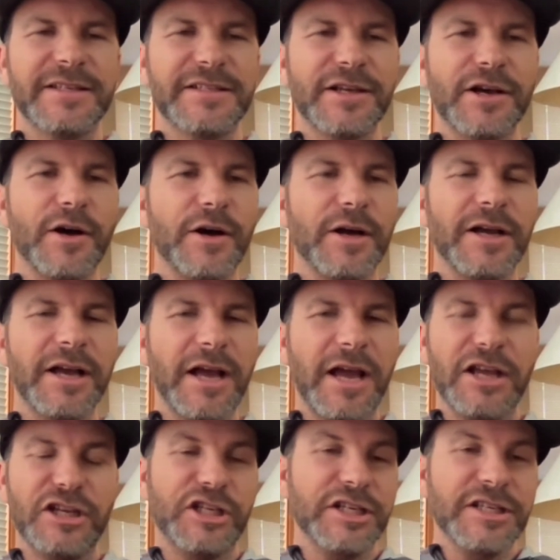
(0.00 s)
So
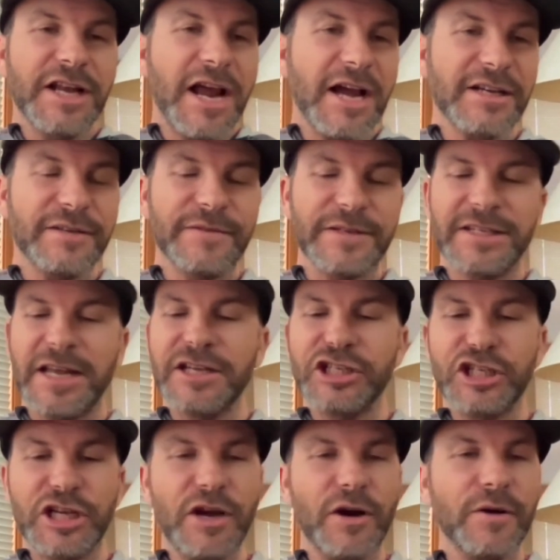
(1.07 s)
she's an activist, and
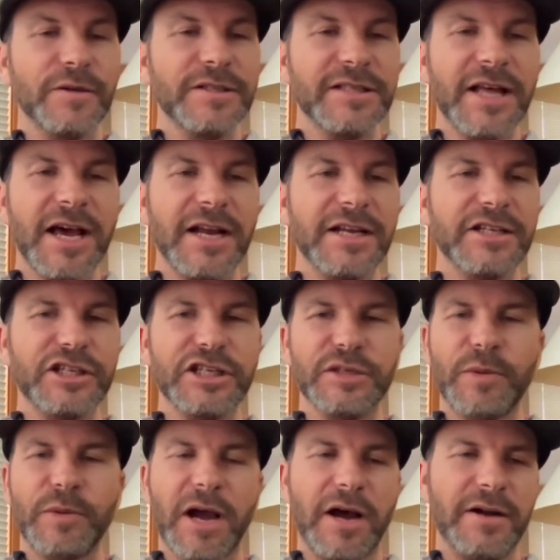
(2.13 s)
she owns that, and
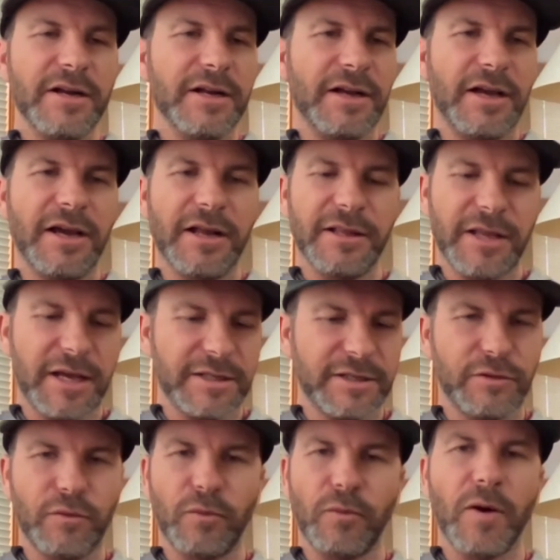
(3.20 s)
she's proud, and
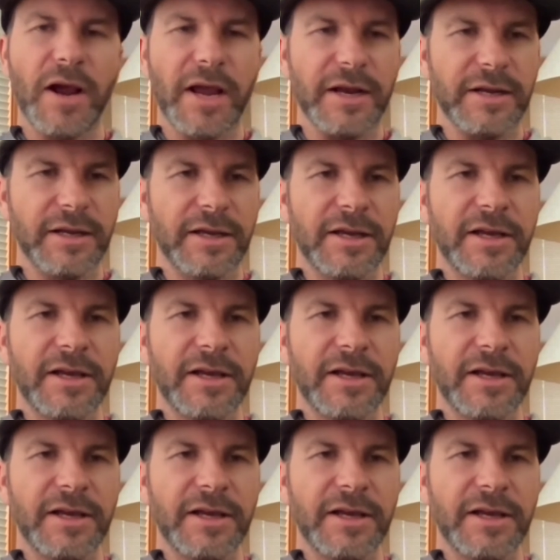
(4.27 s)
that's great.